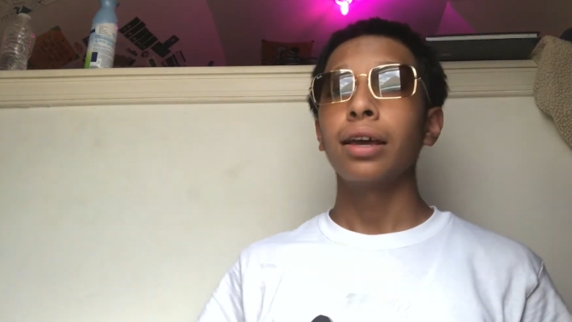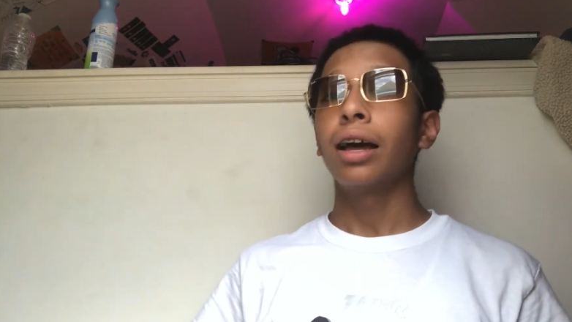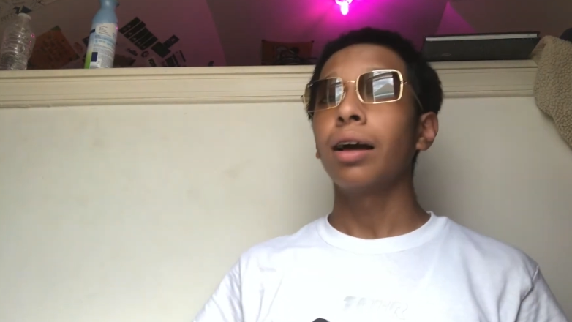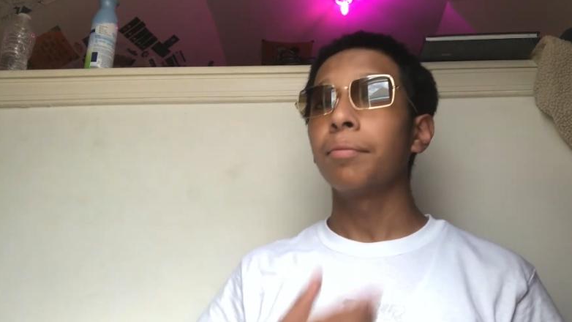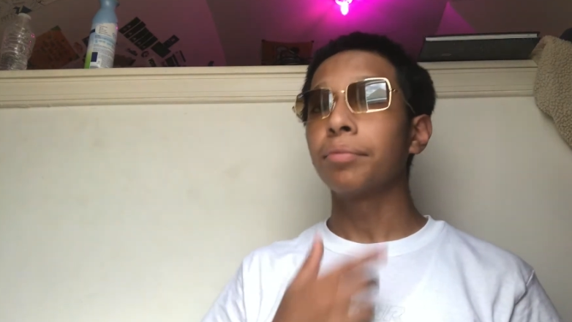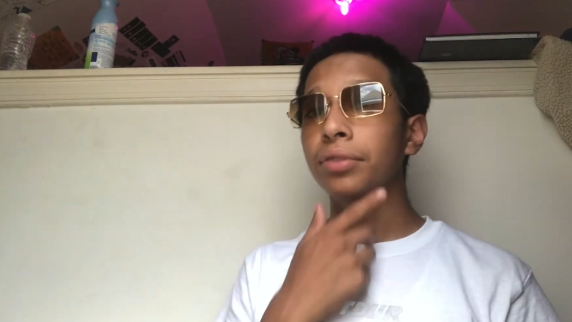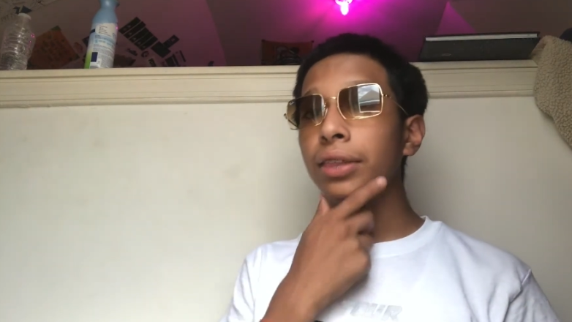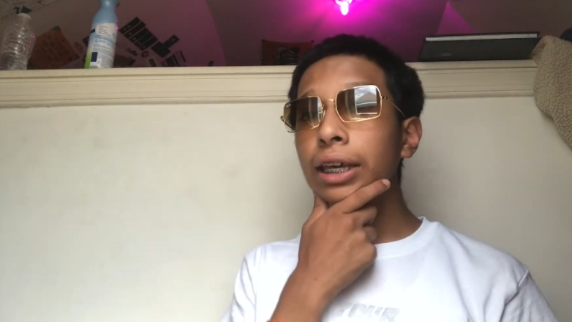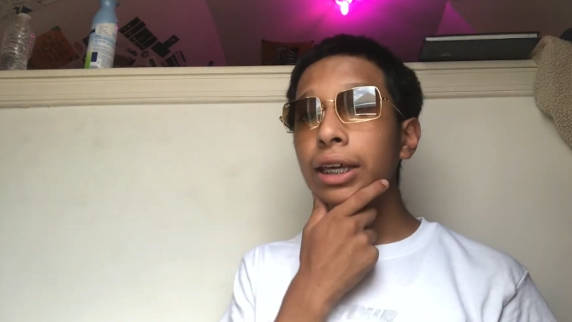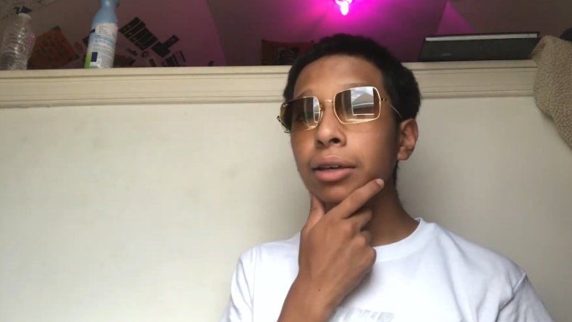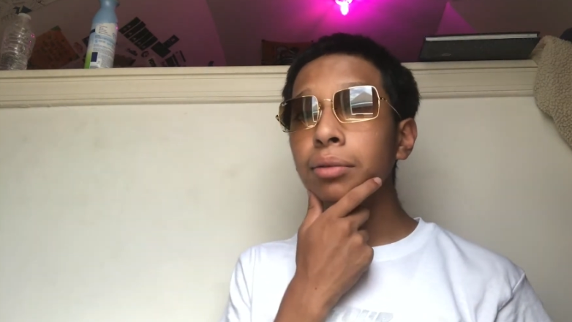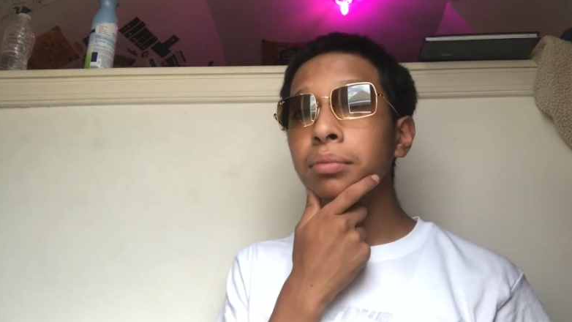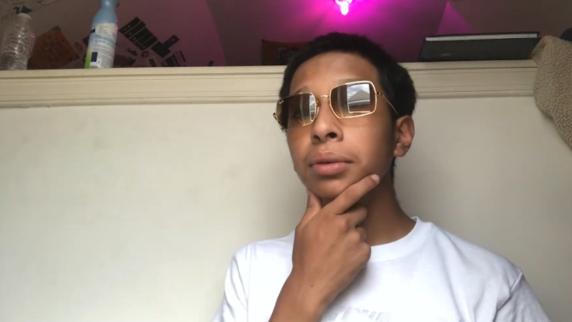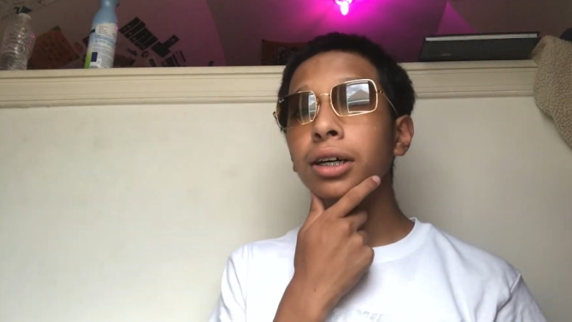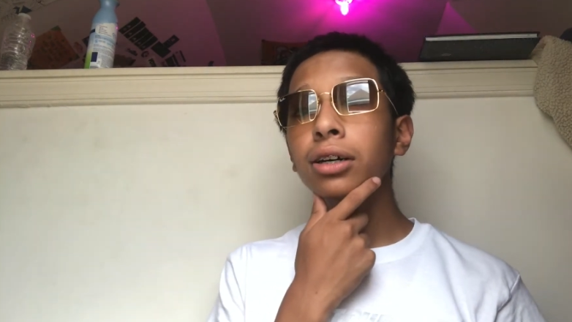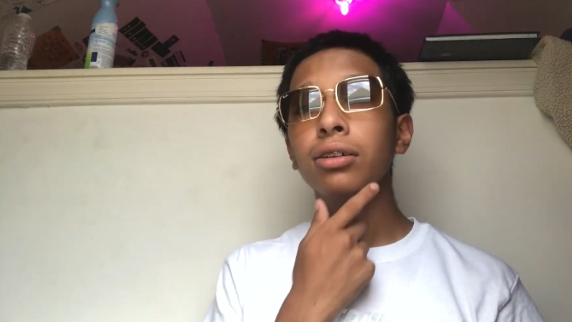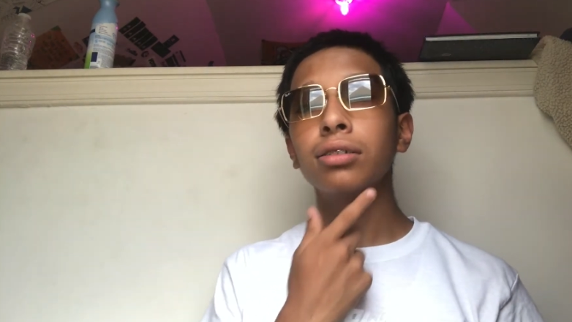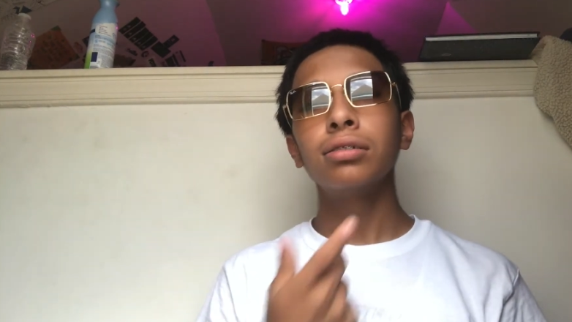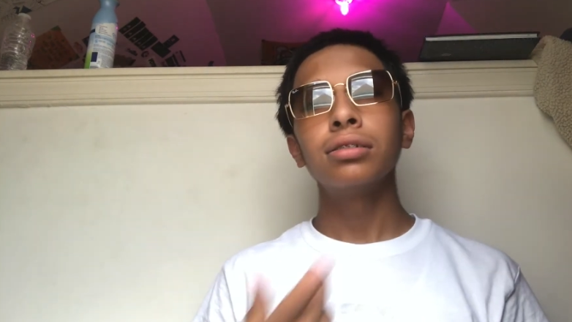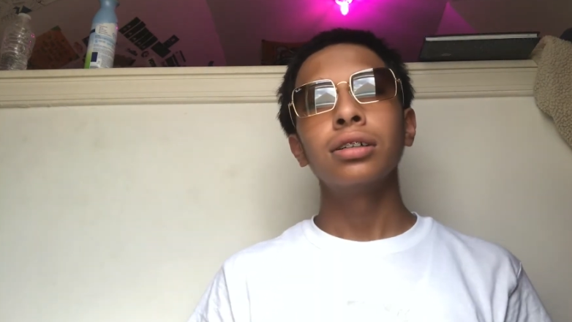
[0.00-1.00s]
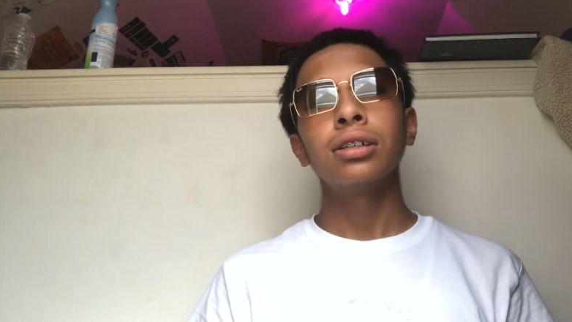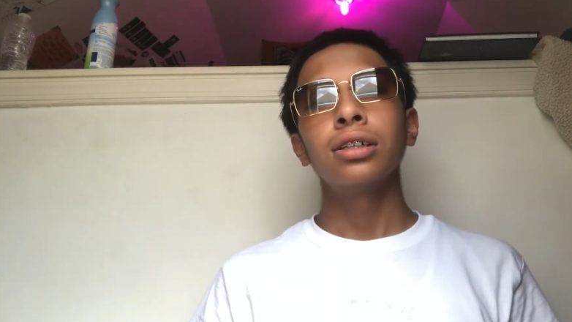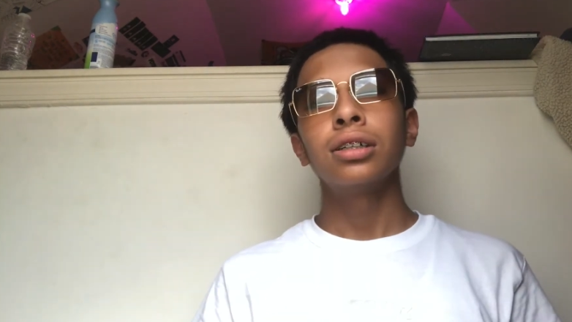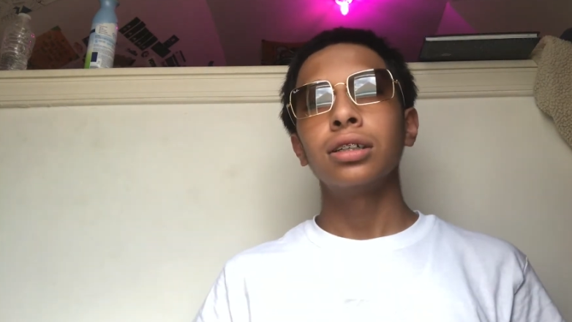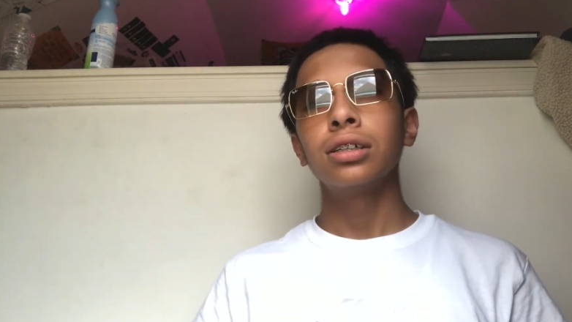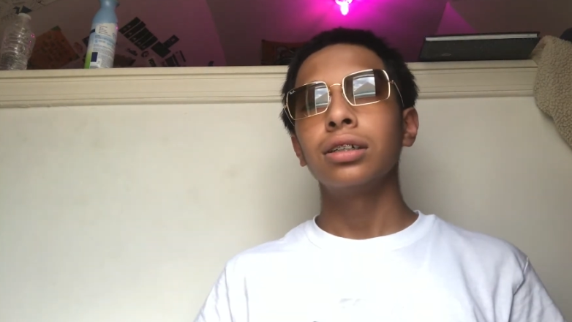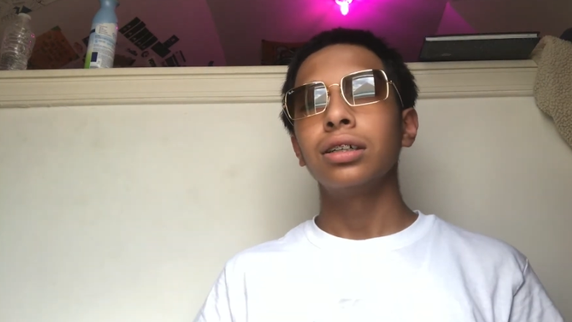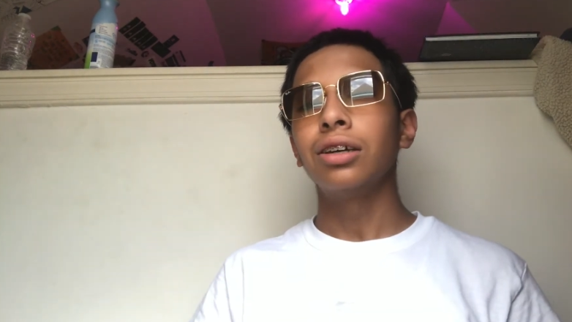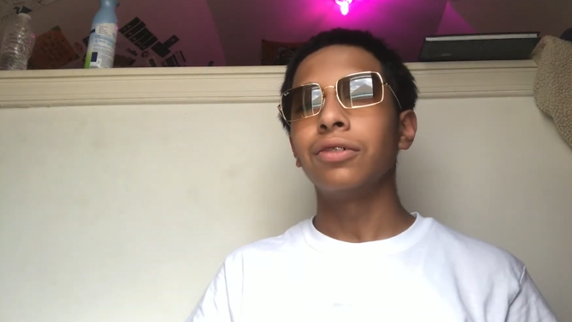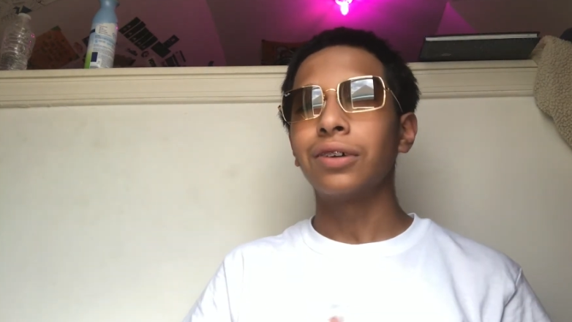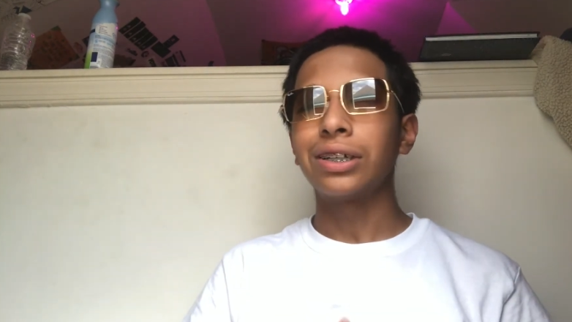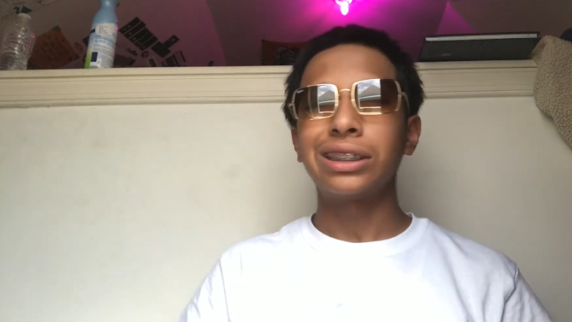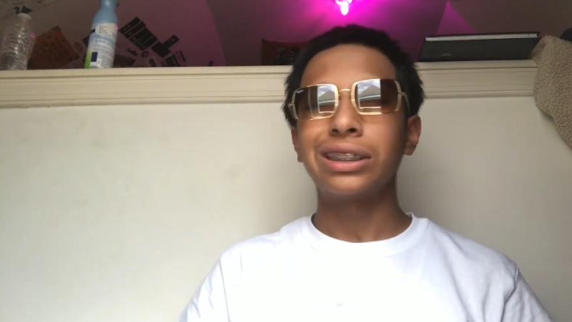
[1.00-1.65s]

I'm thinking about if I